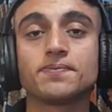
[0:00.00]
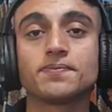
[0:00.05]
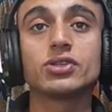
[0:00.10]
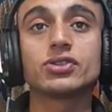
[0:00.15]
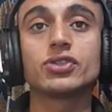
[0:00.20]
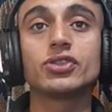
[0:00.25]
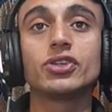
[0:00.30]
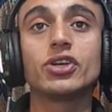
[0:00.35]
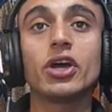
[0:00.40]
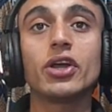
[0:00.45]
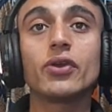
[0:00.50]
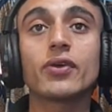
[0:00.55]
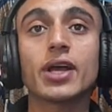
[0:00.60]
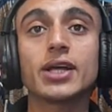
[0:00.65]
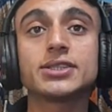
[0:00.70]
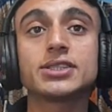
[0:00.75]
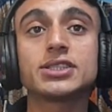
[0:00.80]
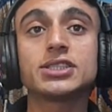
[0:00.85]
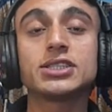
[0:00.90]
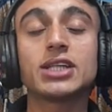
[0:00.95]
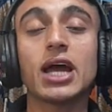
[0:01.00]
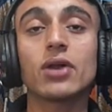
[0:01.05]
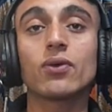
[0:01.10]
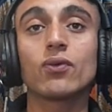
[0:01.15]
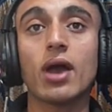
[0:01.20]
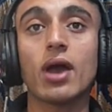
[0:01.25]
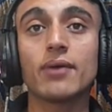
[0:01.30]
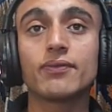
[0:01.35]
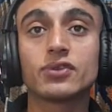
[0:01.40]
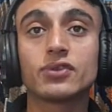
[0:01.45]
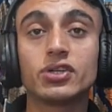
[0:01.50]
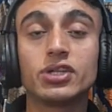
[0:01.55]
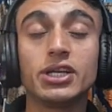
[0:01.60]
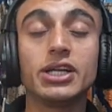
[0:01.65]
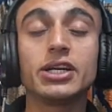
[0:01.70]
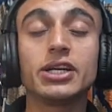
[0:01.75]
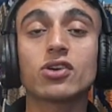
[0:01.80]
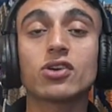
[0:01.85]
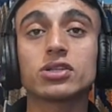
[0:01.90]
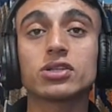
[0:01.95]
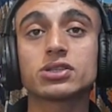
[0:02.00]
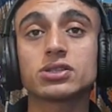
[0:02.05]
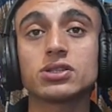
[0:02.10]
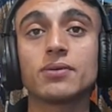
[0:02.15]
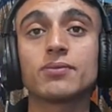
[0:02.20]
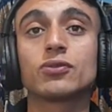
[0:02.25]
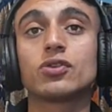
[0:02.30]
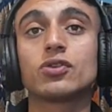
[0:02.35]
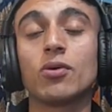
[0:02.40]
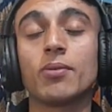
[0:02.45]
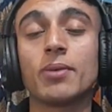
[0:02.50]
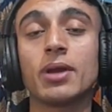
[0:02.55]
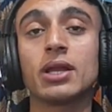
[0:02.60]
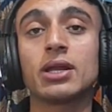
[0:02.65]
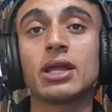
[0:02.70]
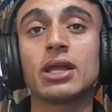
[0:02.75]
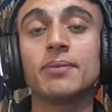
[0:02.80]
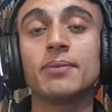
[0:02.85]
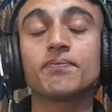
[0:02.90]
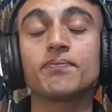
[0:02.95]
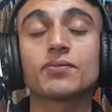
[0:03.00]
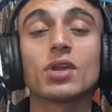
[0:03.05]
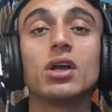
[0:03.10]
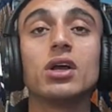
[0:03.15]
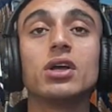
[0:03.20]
So here you can see that we have three custom domain name.